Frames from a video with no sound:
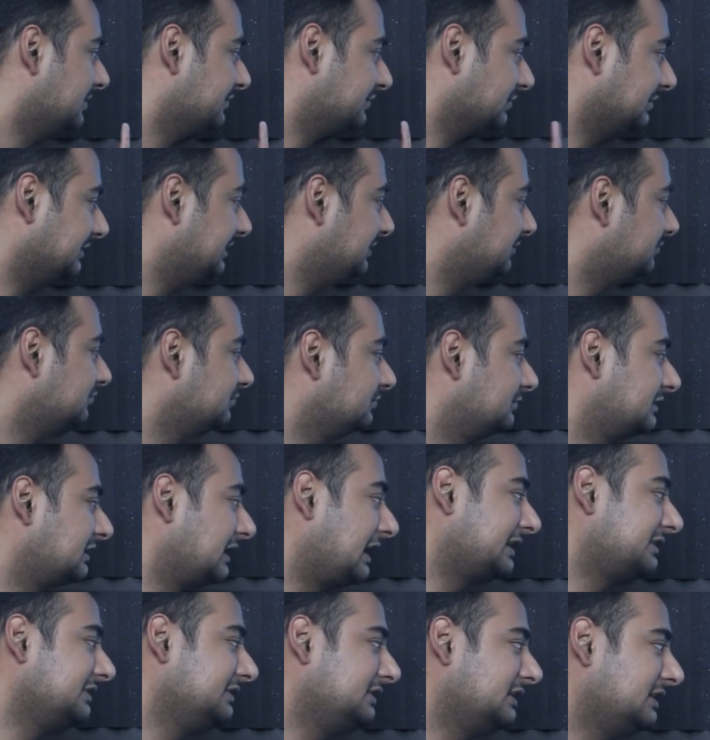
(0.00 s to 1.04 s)
So they do
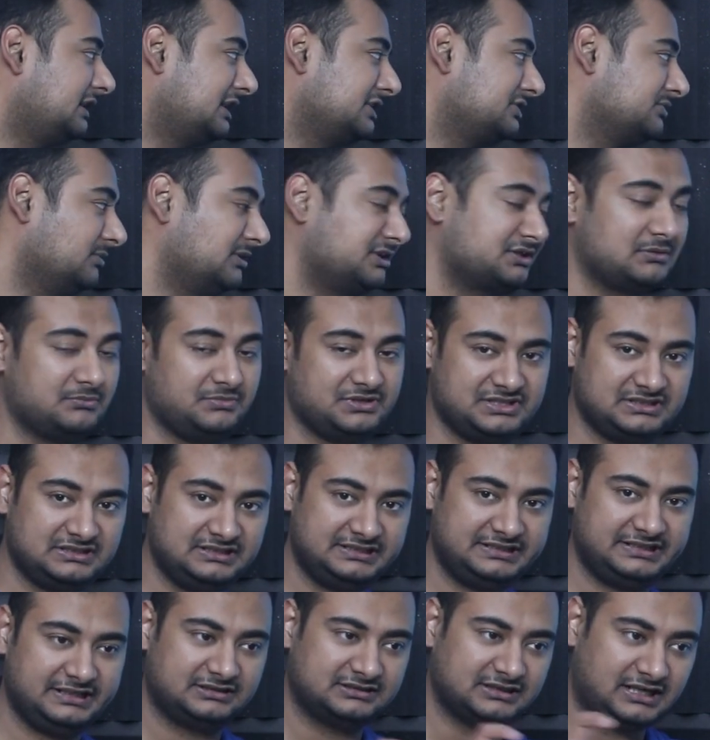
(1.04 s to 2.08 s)
cracking and isomerization.
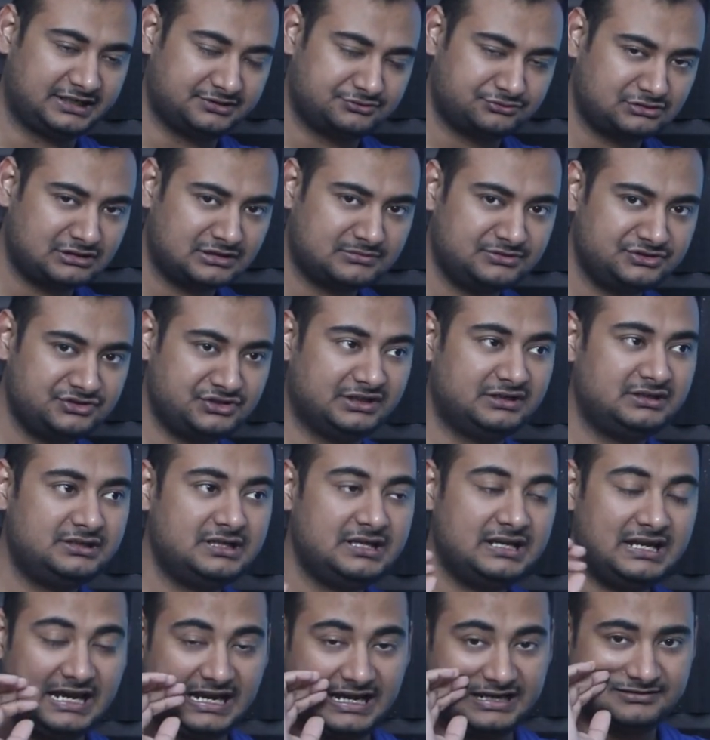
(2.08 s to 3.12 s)
basically take the hydrocarbon chain
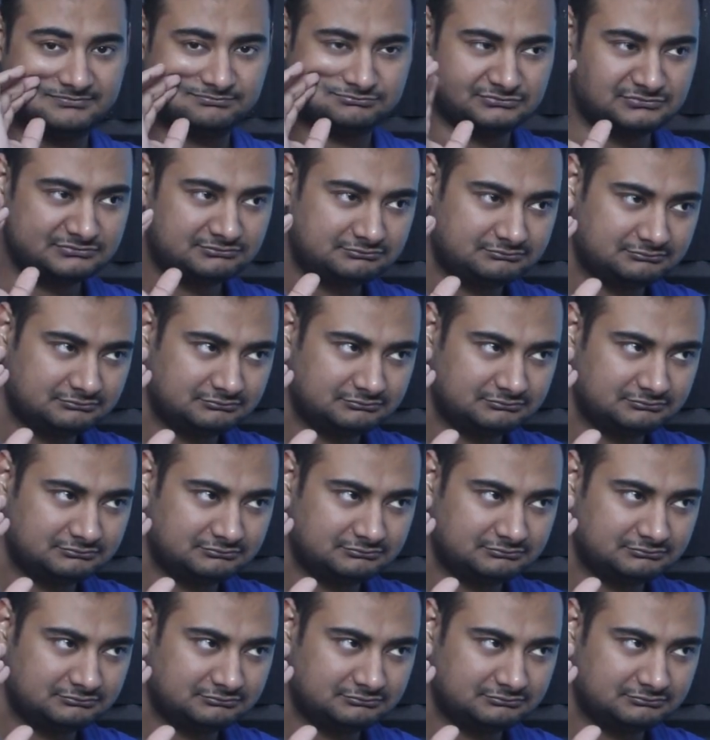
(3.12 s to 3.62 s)
and